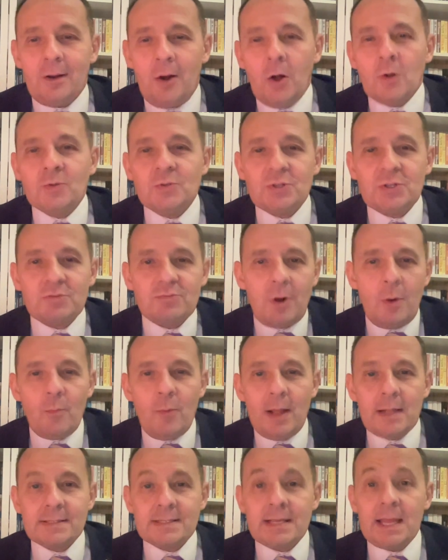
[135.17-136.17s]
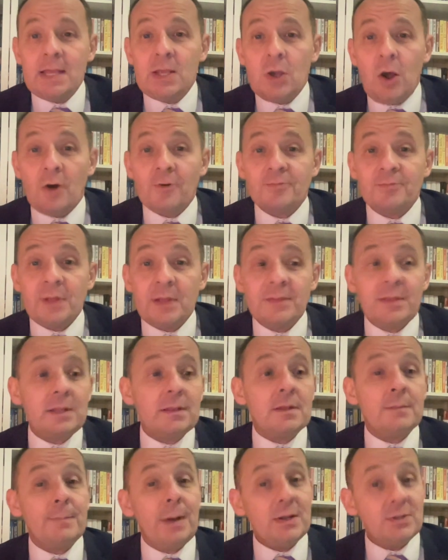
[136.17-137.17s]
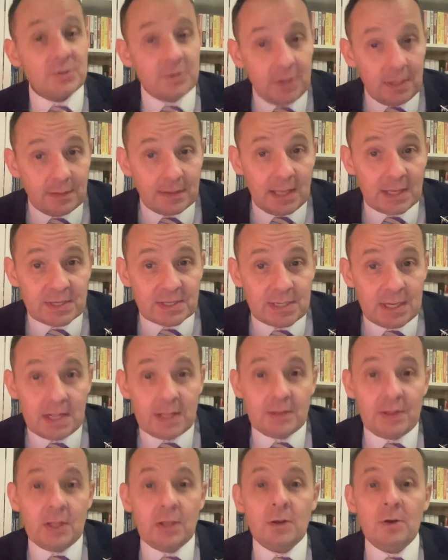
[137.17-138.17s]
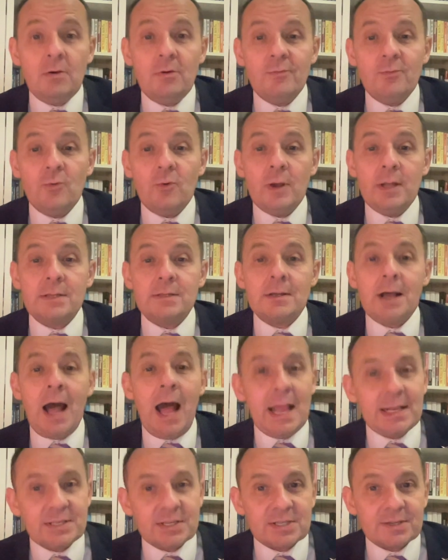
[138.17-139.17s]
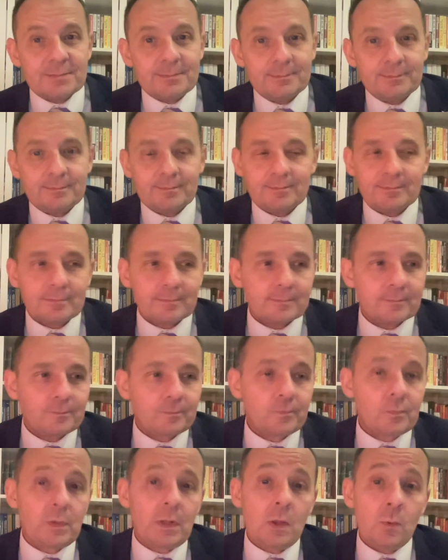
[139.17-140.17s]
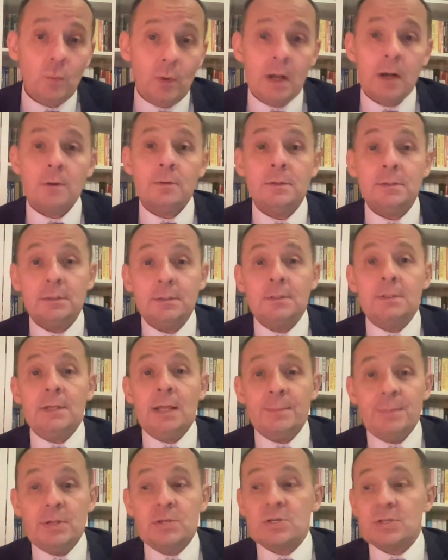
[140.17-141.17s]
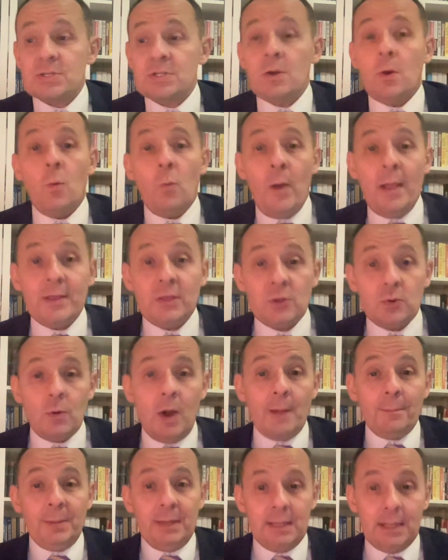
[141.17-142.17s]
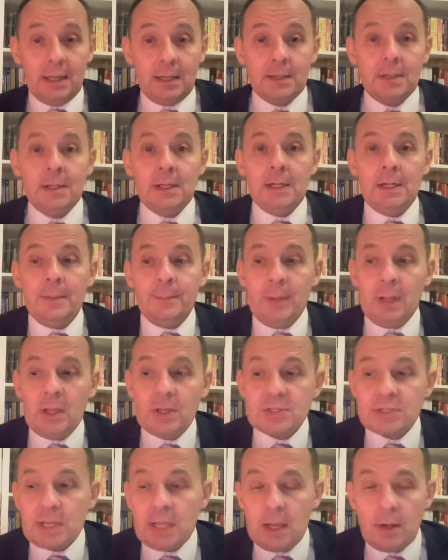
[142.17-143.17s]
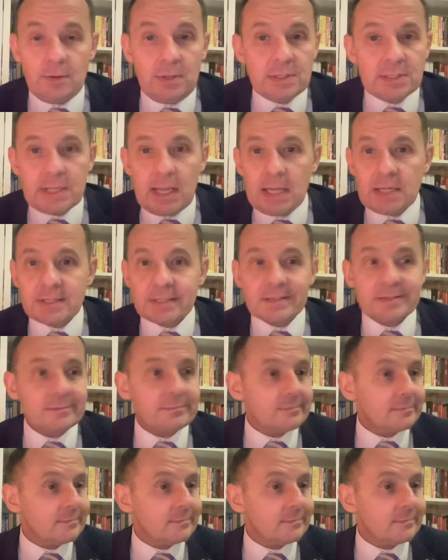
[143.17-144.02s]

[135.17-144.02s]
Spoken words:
onto the runway and take off. They think that by doing this, they're going to avoid ice. Well, let me just wake you up here, because it only takes